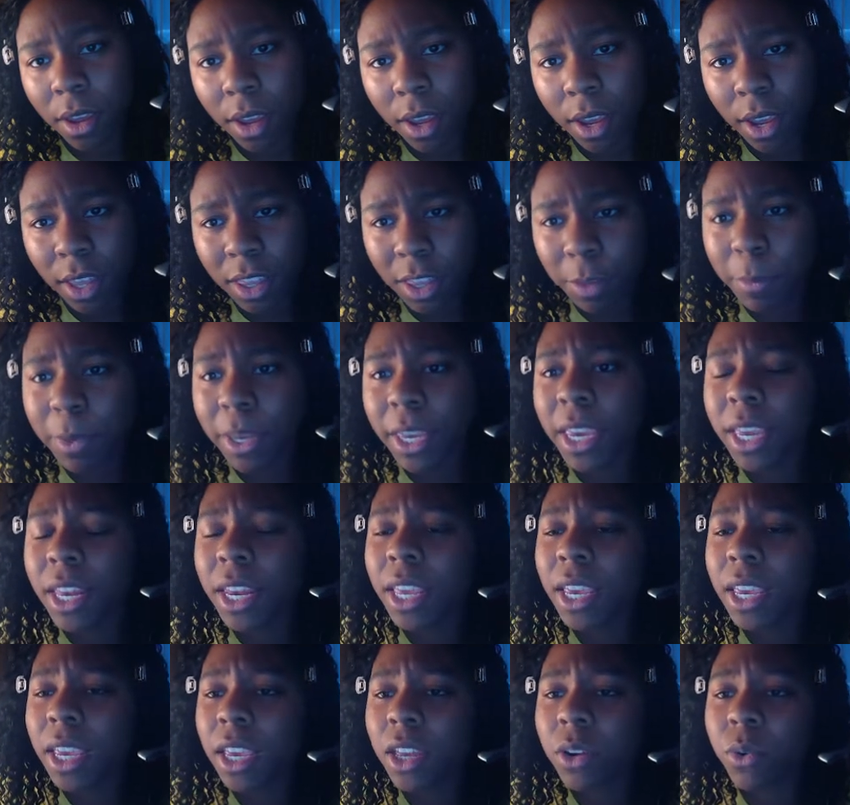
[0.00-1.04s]
In the
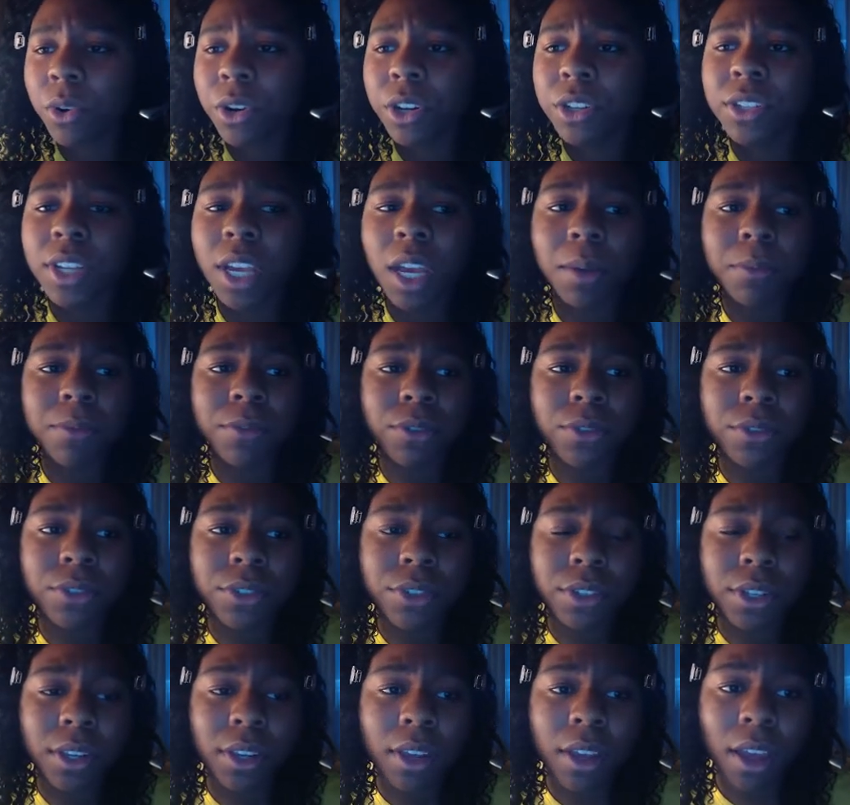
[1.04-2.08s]
beginning, in order to help
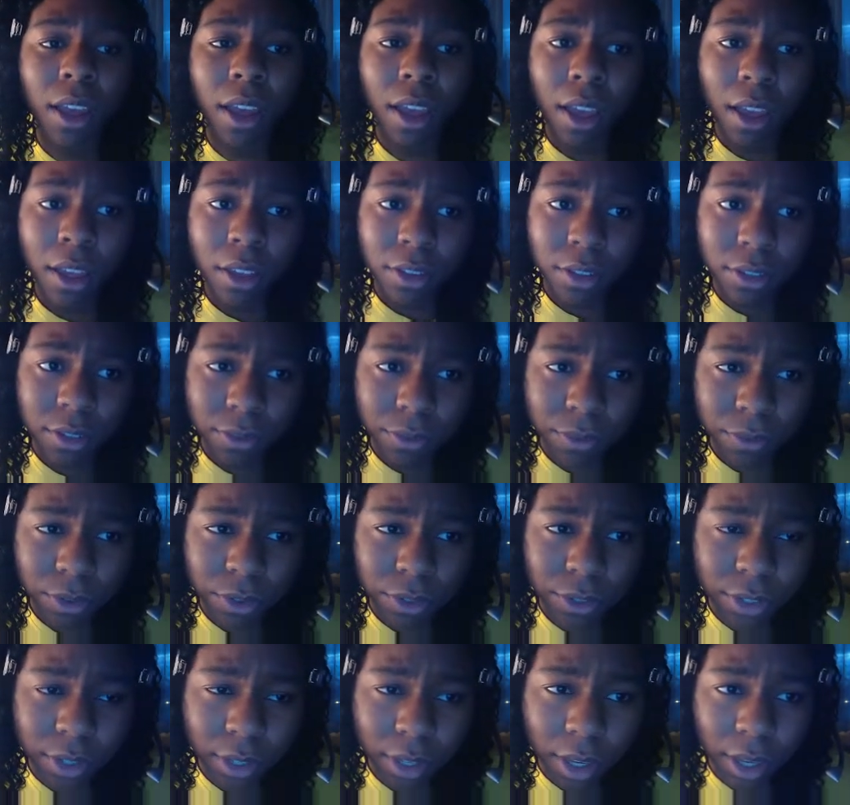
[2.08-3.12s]
Fuxi
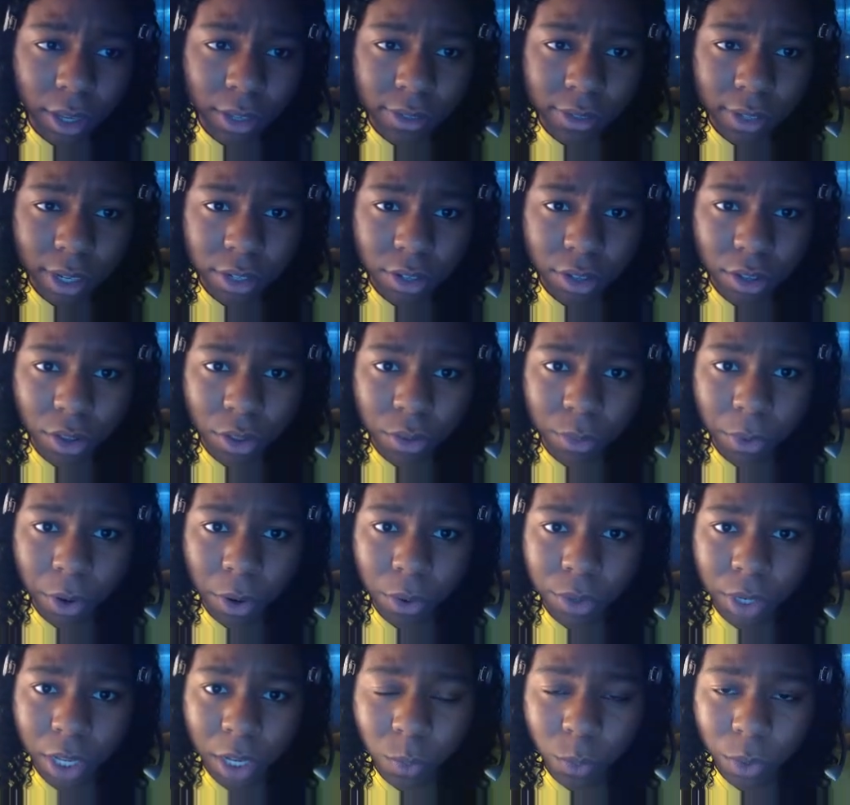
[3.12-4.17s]
ascend to the
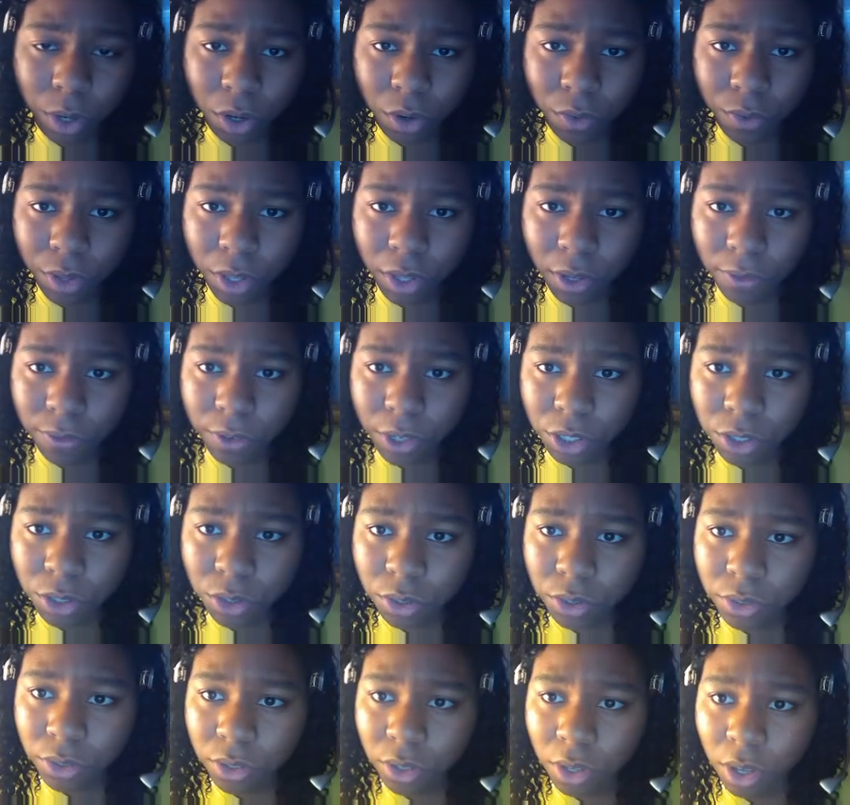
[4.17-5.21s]
throne and win over the
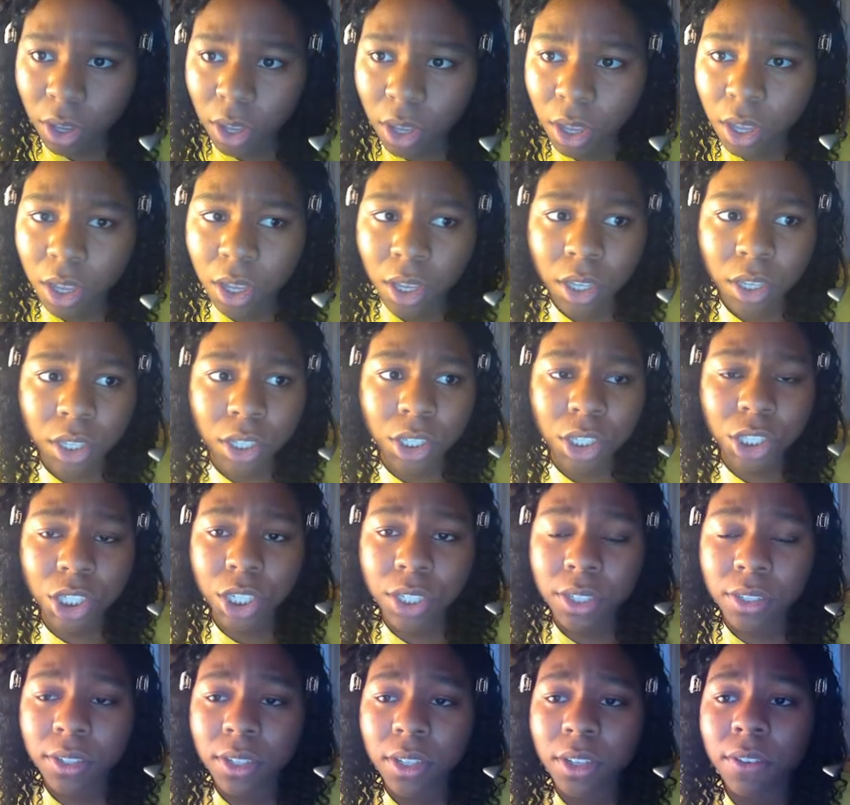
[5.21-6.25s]
officials,
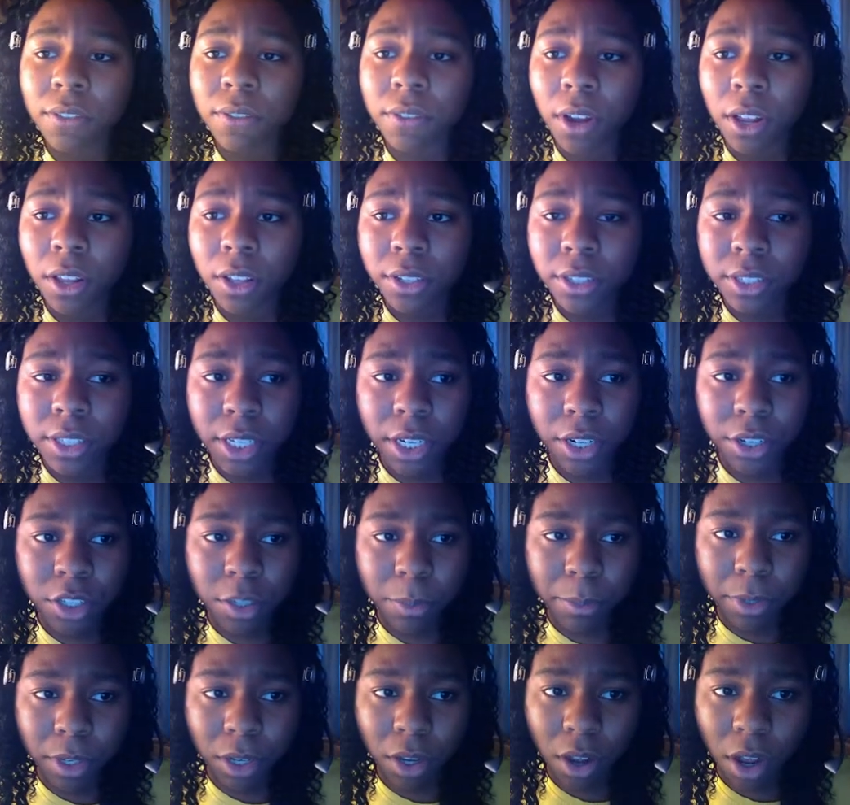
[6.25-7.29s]
Jingzi volunteered to
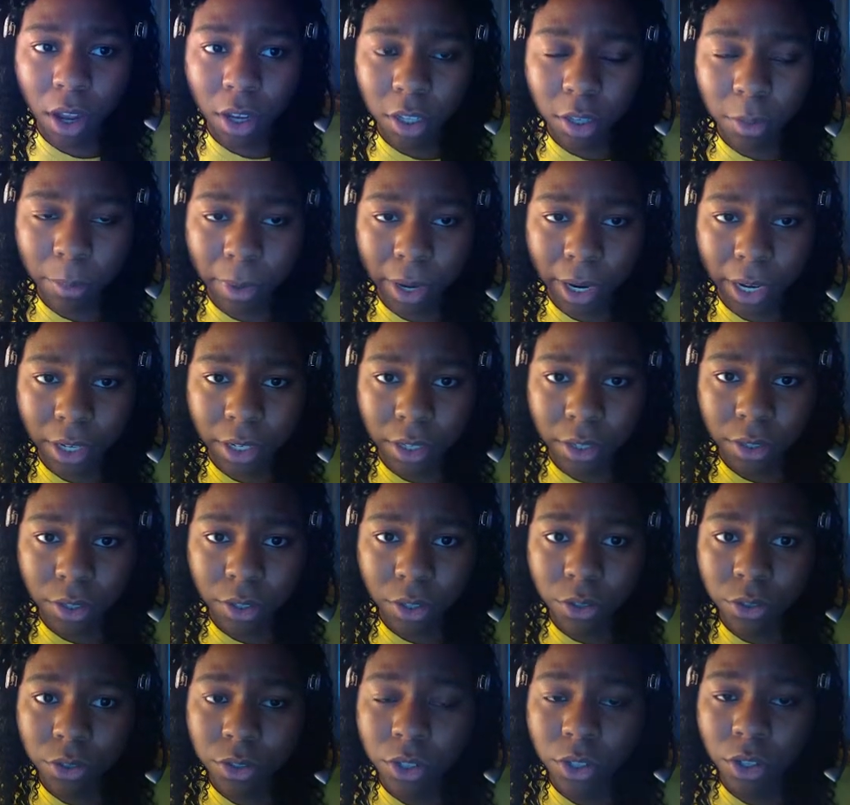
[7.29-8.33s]
be a concubine,
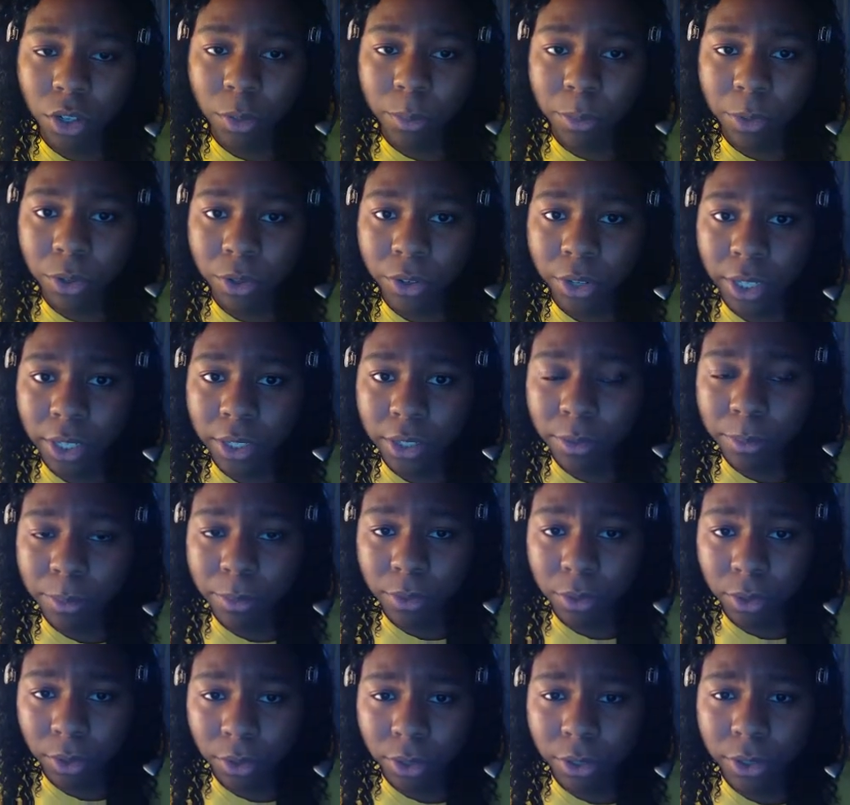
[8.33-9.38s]
using her beauty
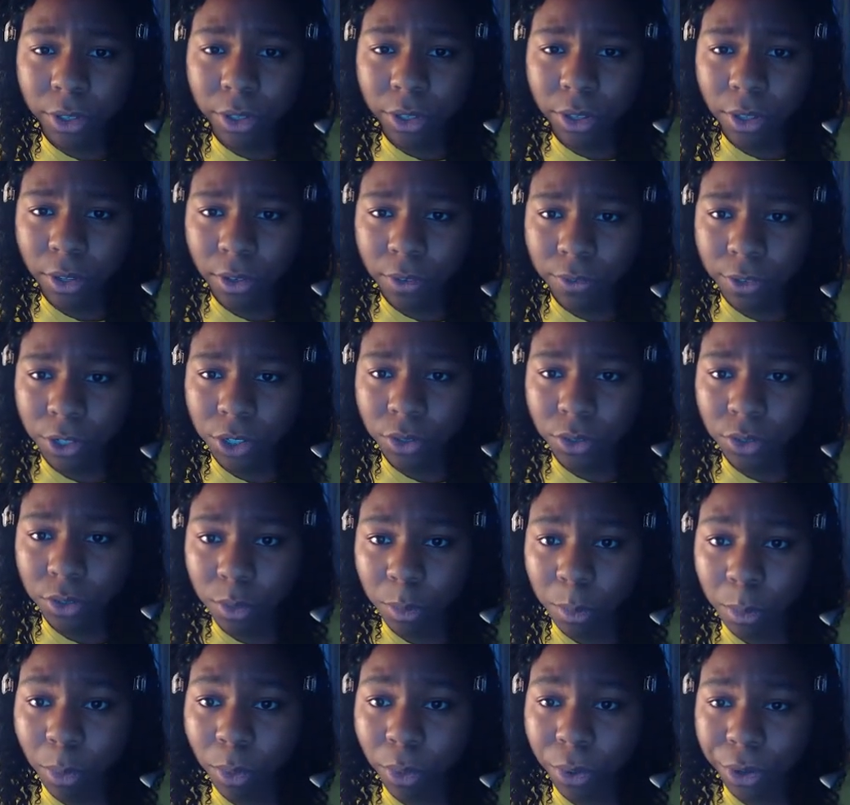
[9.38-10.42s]
to lure the officials'
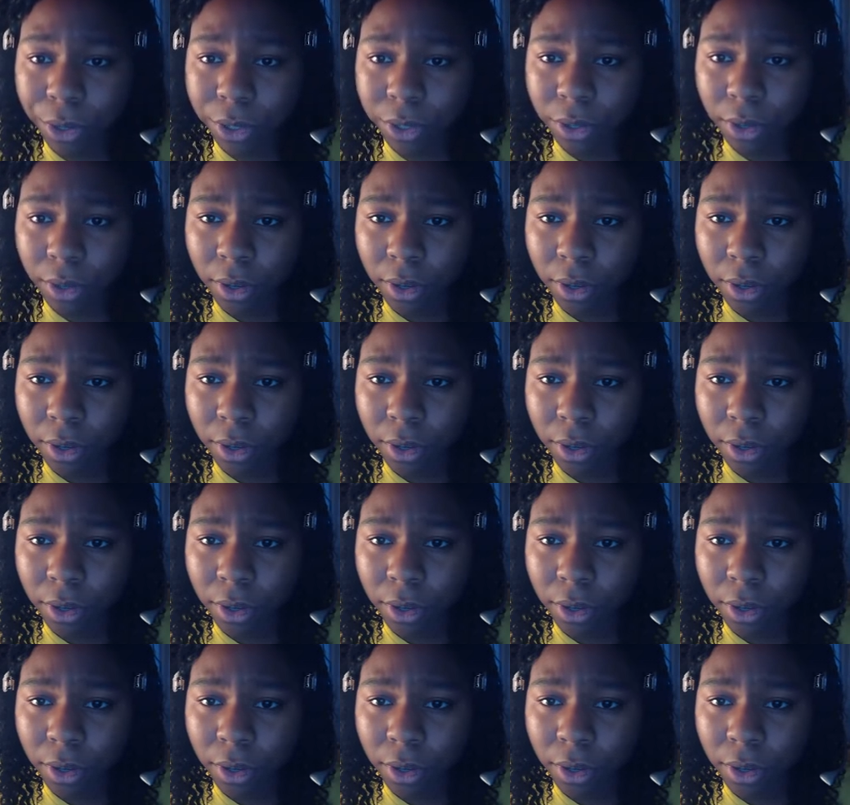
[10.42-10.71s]
support.